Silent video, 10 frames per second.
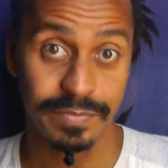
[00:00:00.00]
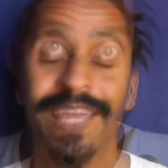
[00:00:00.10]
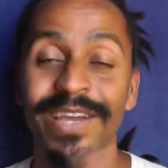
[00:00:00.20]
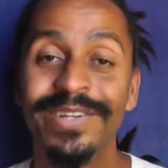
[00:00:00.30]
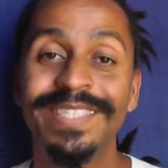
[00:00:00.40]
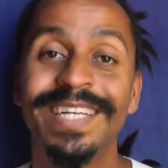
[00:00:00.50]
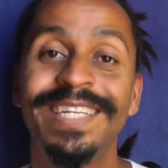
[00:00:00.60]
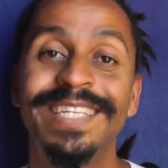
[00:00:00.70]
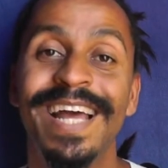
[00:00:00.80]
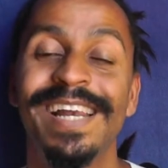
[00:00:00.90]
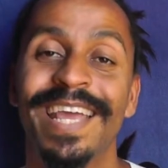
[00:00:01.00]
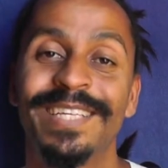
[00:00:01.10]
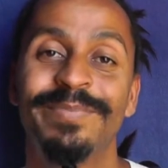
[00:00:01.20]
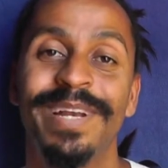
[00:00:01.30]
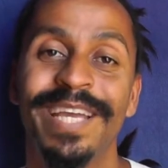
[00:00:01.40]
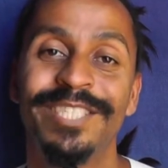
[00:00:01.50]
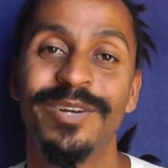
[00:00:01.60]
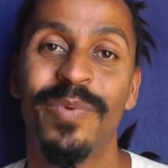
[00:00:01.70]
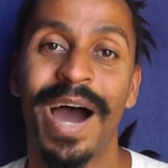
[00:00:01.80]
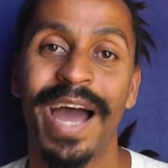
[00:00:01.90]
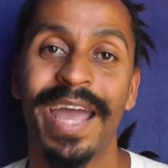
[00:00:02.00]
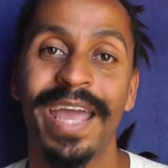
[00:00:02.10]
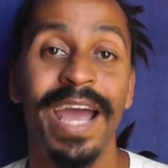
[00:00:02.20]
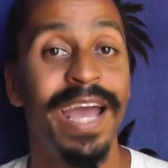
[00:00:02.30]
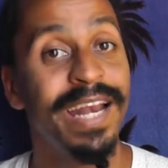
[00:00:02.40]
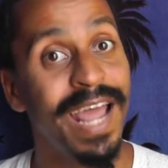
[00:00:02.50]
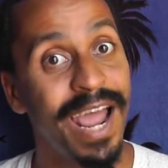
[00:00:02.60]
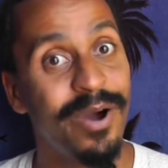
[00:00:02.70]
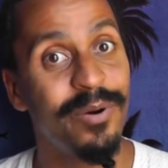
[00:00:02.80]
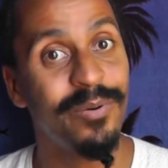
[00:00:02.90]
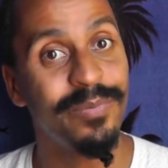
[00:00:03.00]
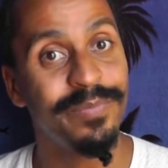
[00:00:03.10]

Here's the detailed explanation why and how.